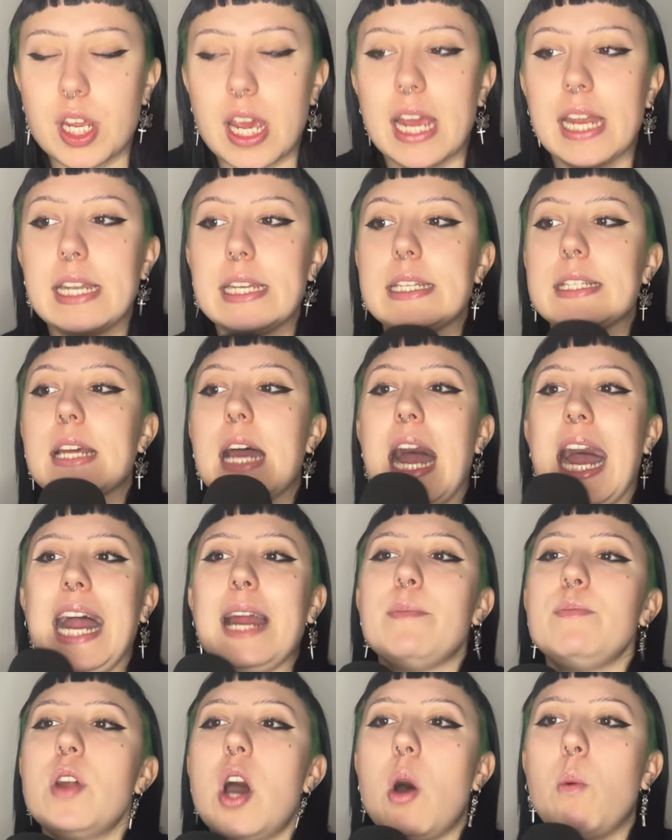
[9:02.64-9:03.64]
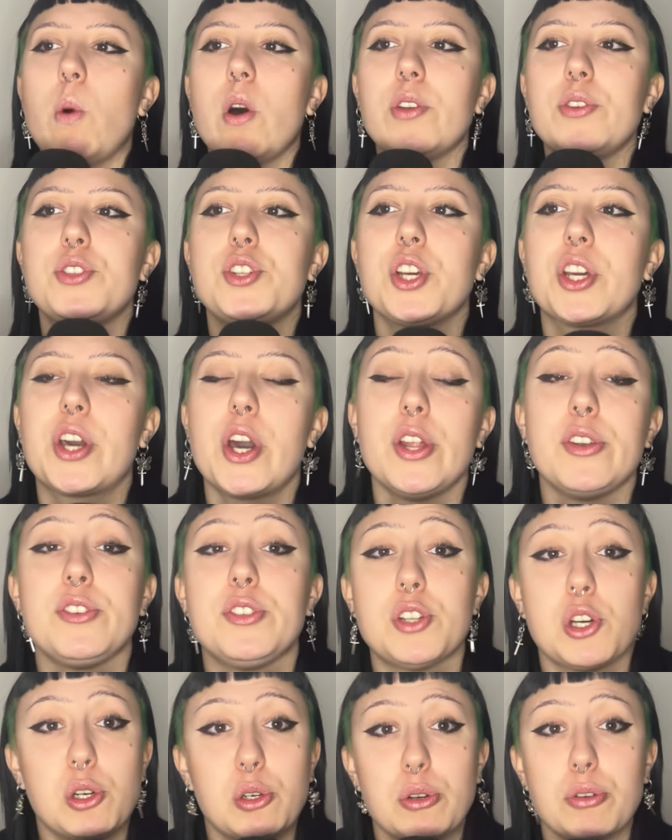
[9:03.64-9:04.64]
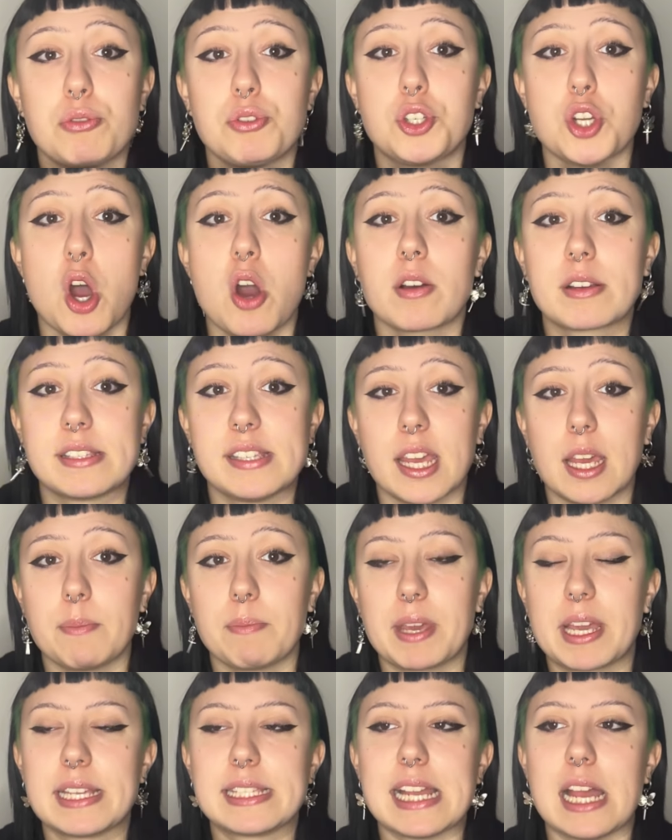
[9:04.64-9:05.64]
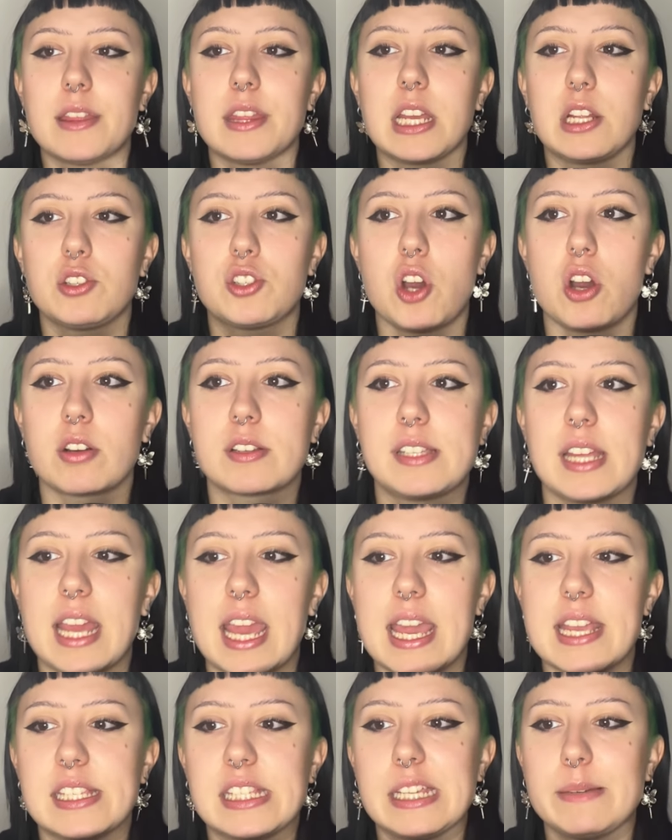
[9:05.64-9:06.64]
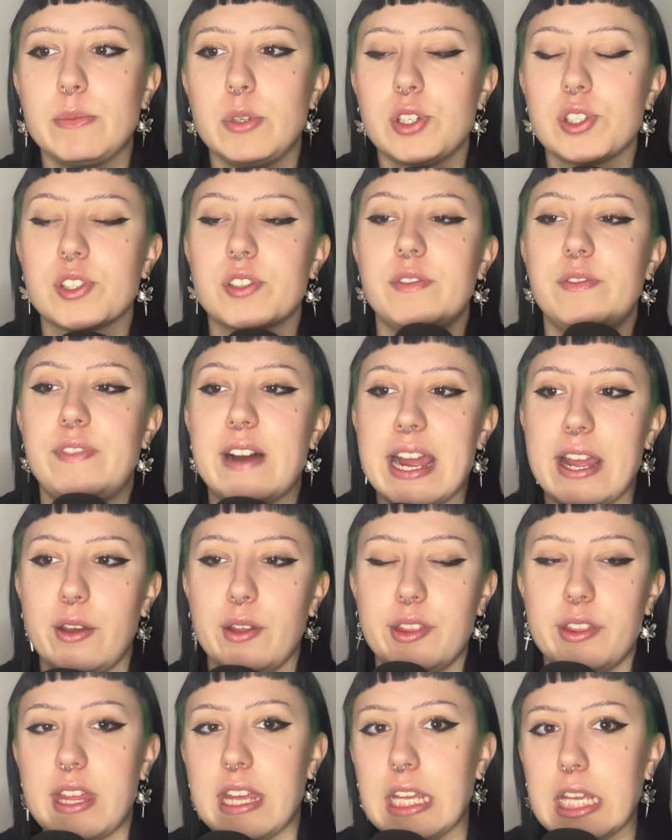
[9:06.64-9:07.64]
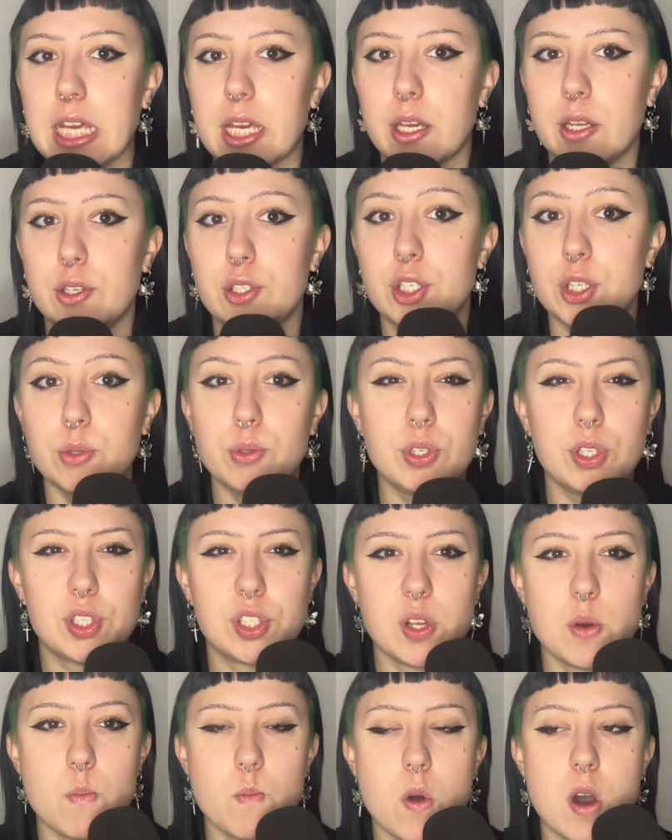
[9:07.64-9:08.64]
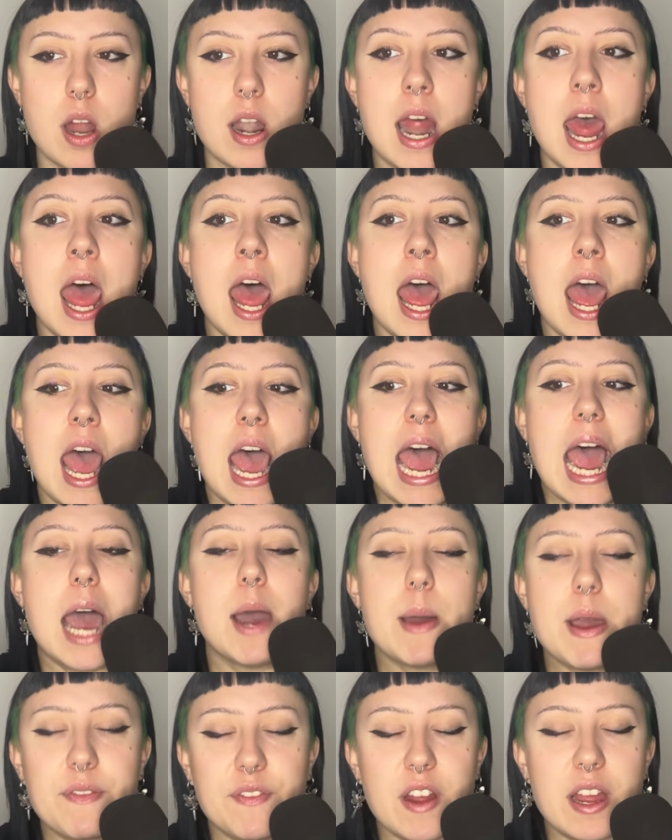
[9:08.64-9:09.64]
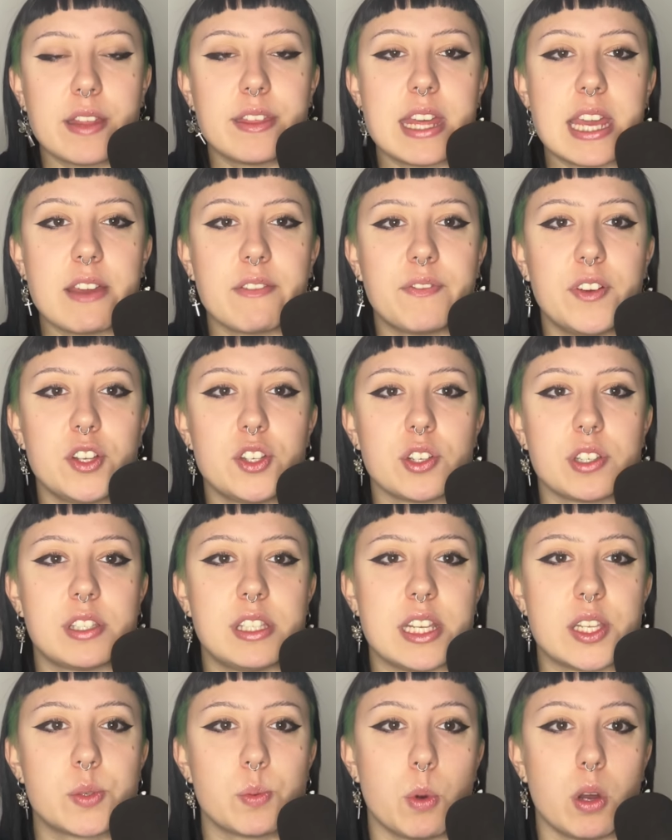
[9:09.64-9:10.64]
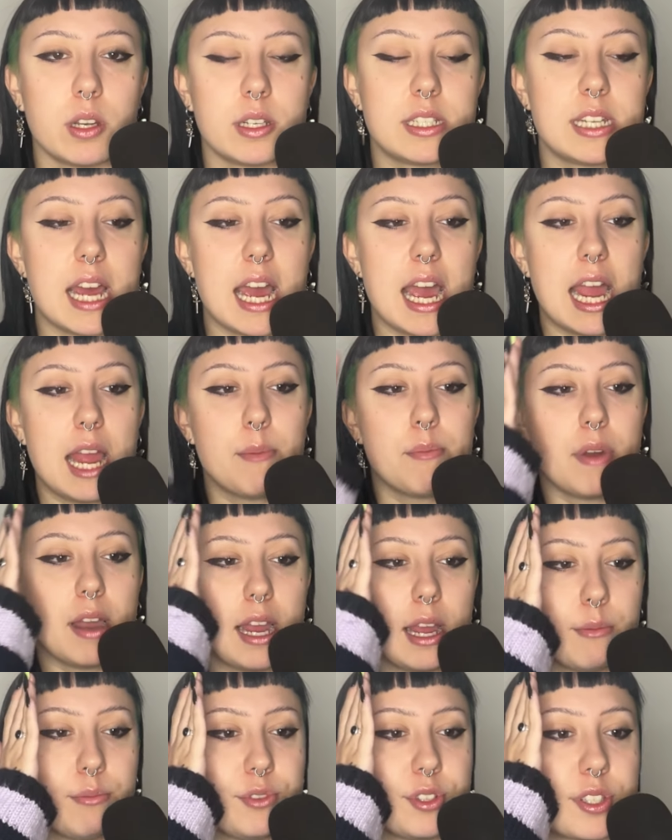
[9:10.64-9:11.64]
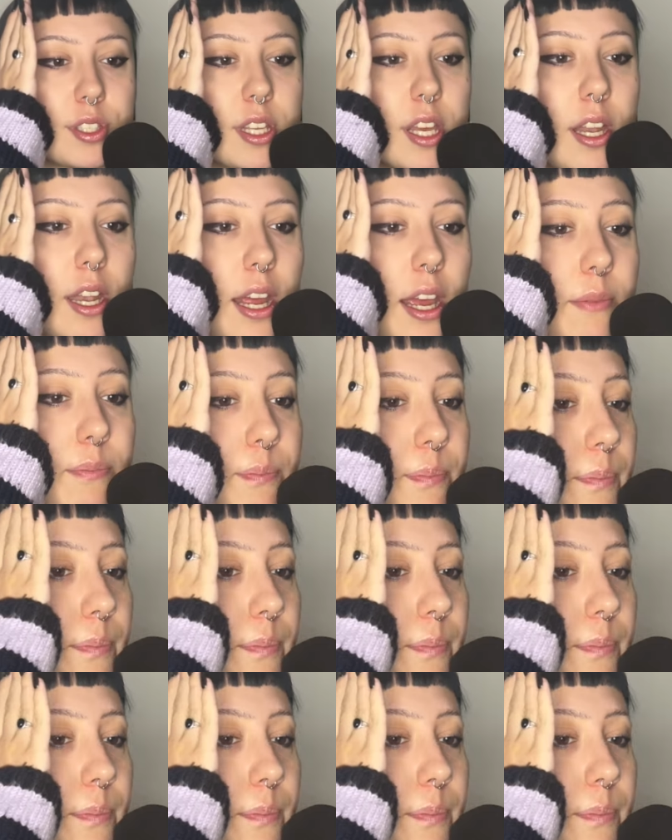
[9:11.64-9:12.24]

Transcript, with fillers: and I'm not one to condone doxing because I think doxing is the most vile thing you can do to someone. However, I think for just this one time, I'm just gonna